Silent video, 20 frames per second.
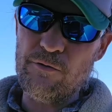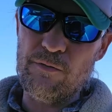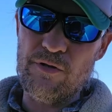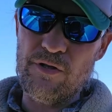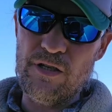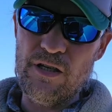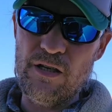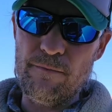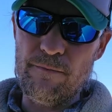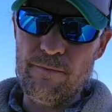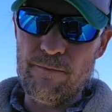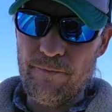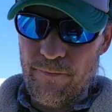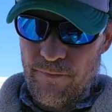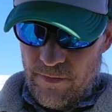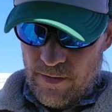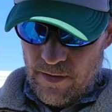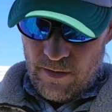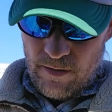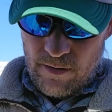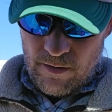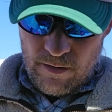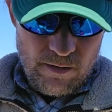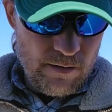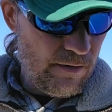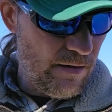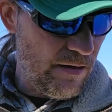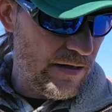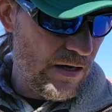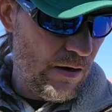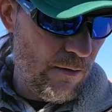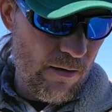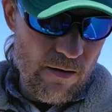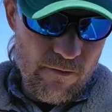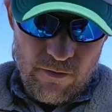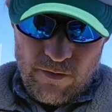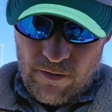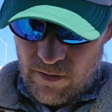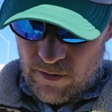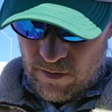was cheap. This,
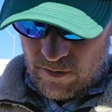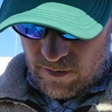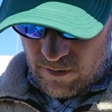however,